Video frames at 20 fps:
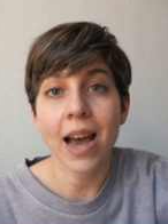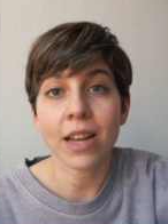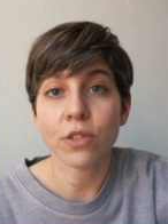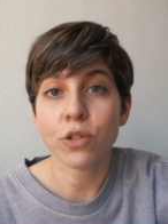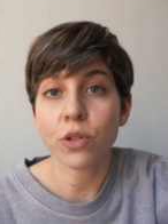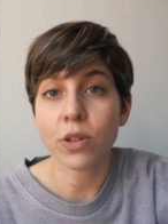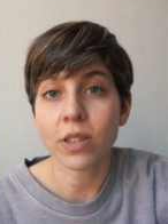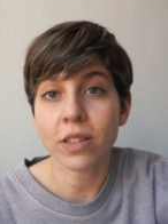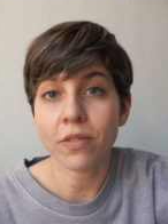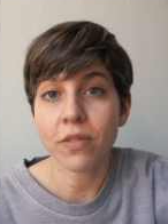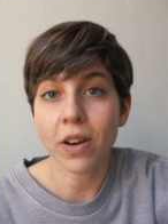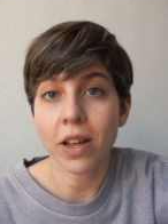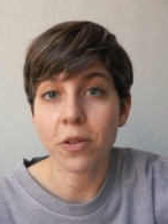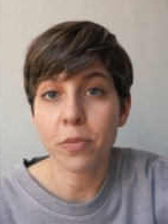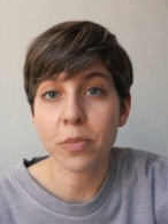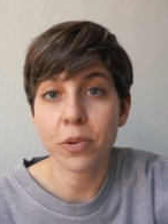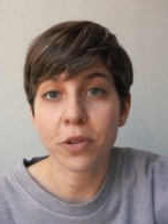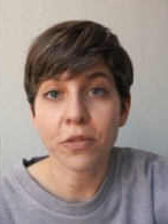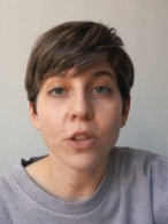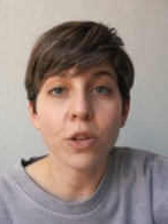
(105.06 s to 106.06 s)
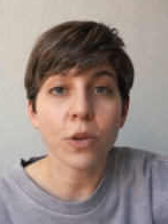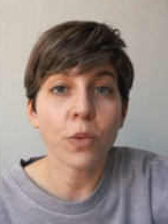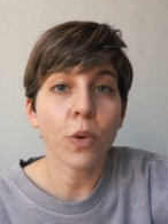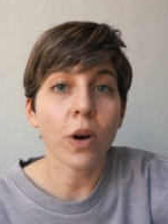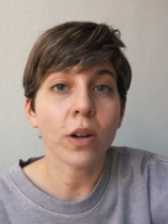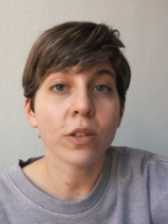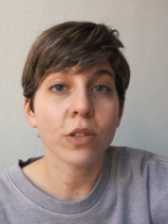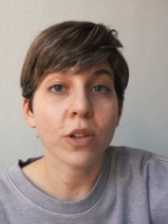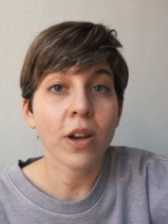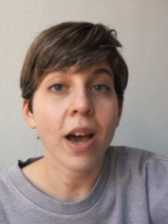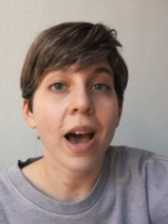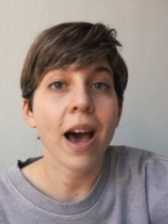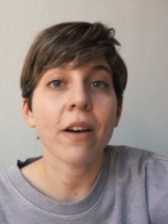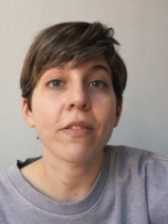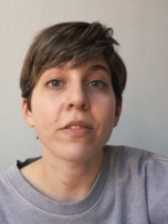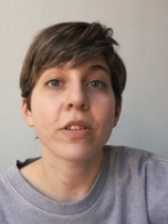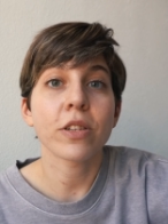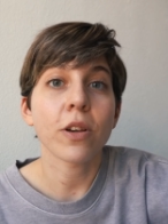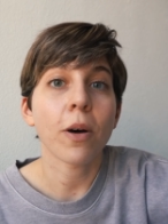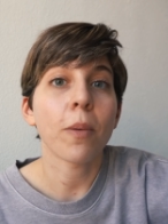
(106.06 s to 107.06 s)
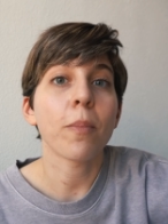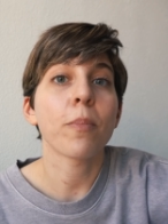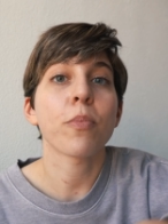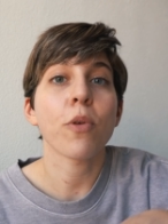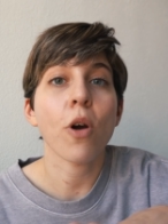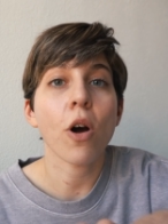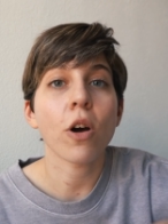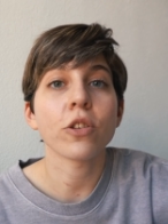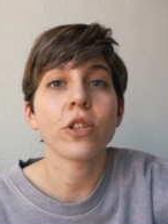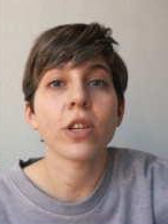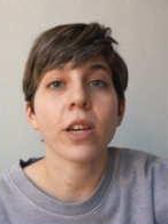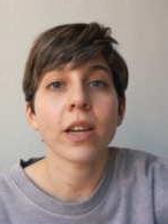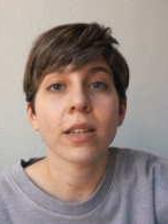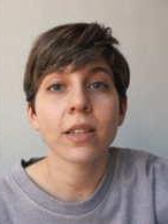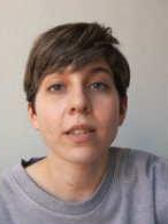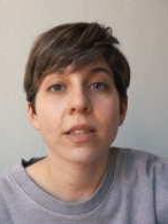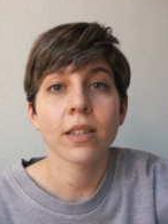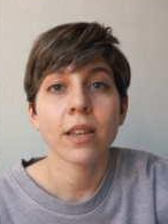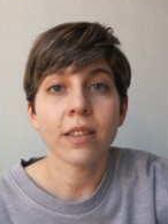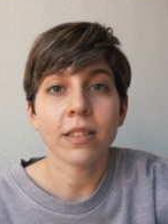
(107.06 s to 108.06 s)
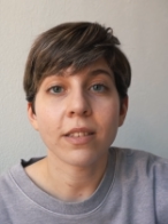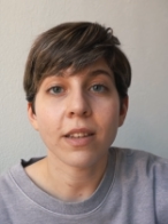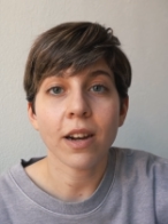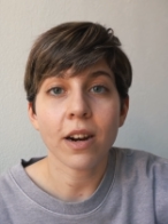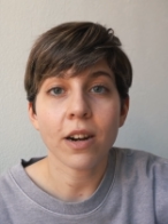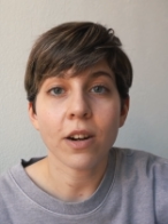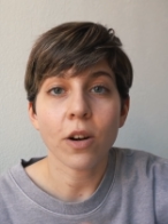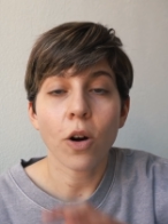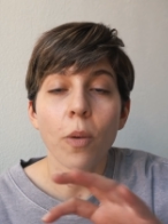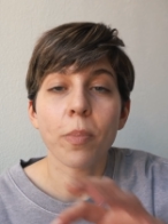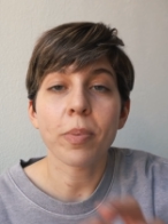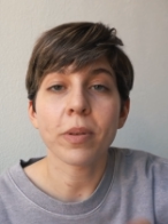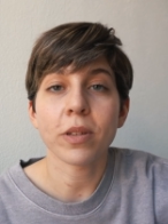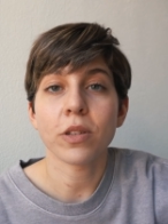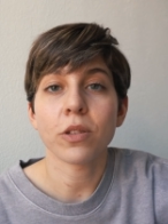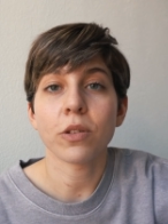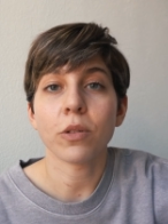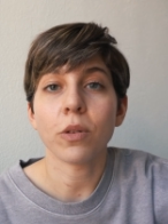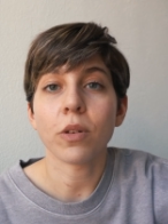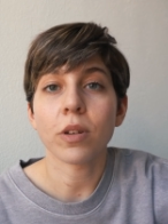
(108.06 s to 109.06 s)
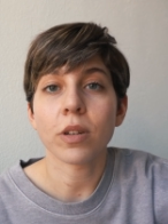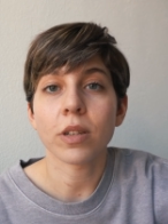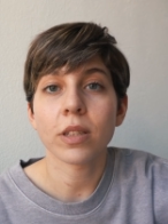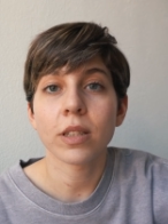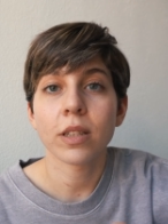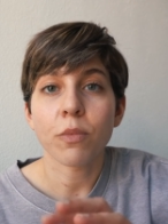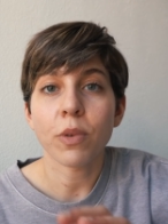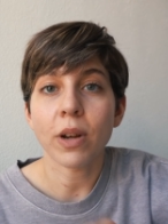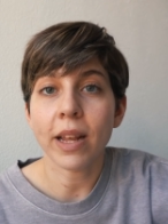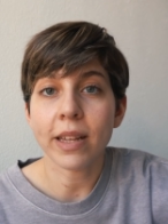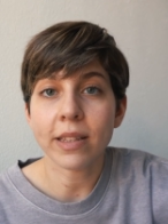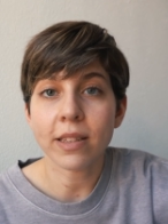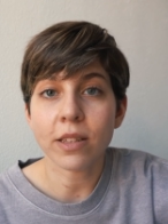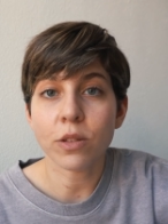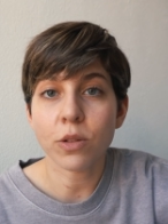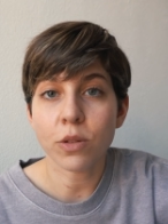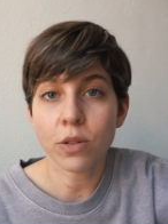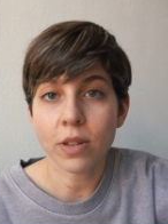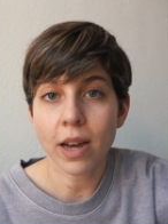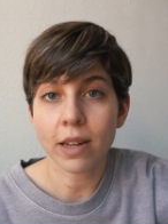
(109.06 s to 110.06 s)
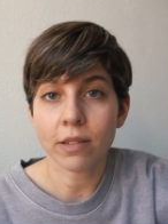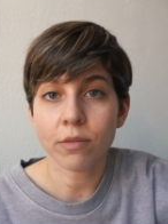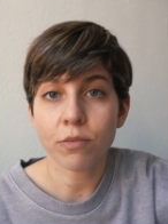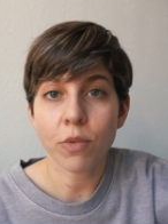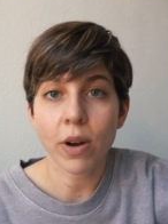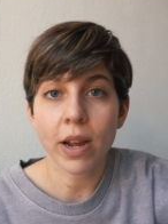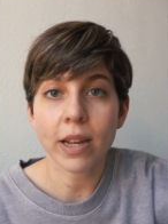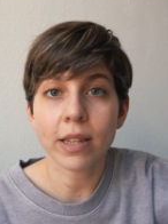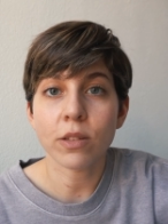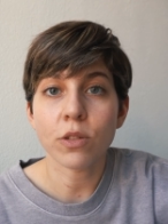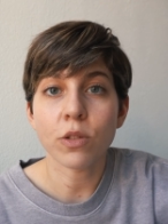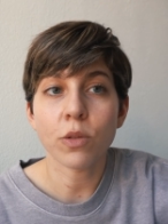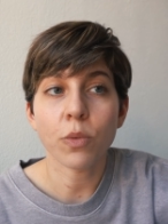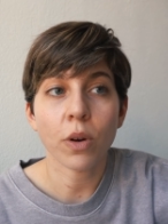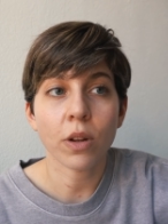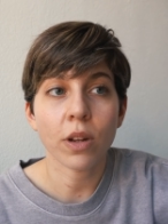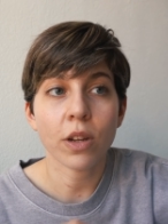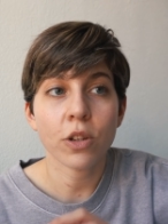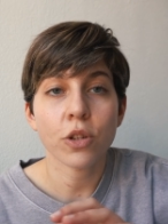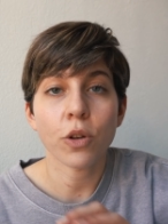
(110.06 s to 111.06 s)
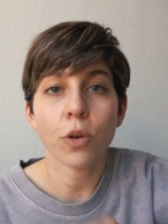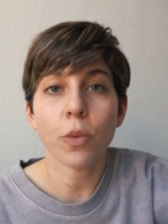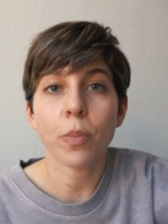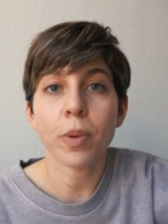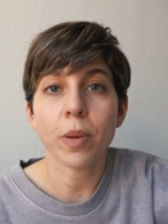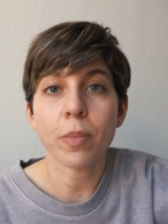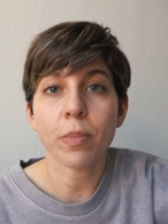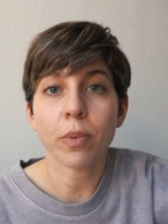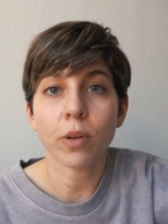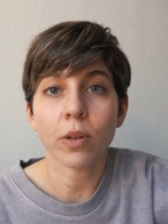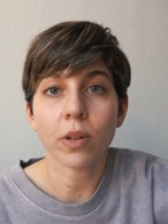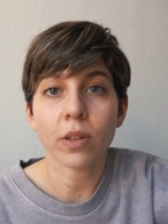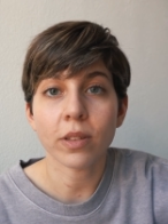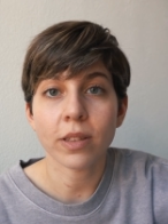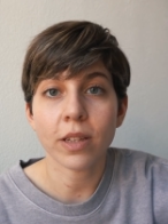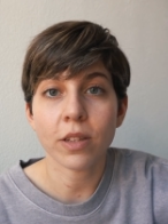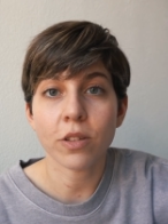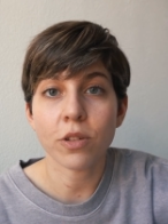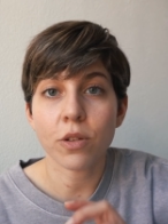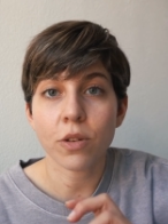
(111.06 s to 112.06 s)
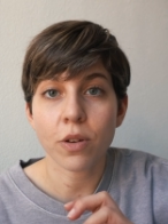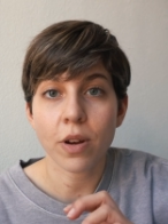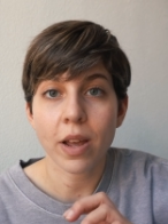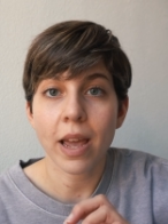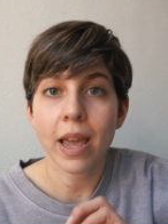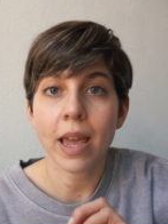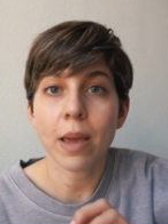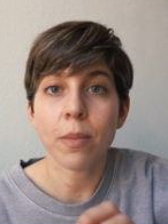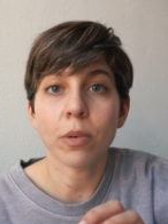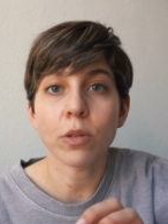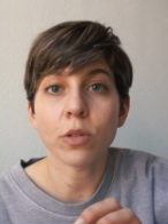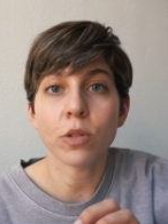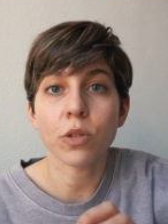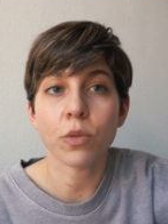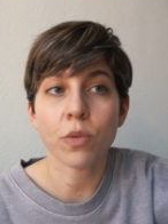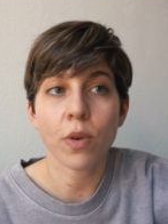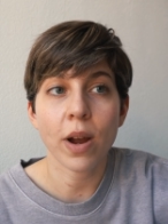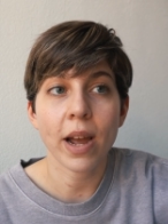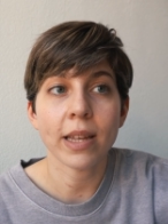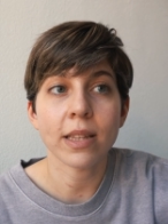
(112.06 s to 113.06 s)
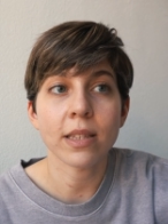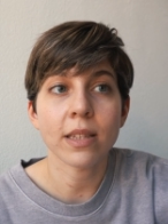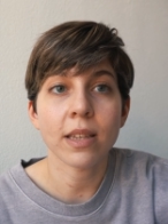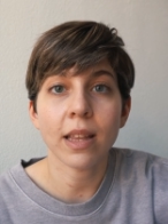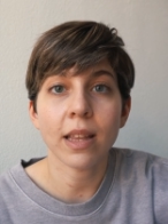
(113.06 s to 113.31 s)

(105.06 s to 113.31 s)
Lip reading: Android developer, you want to have some projects that are open source related to that, right? You want to show people that you're able to write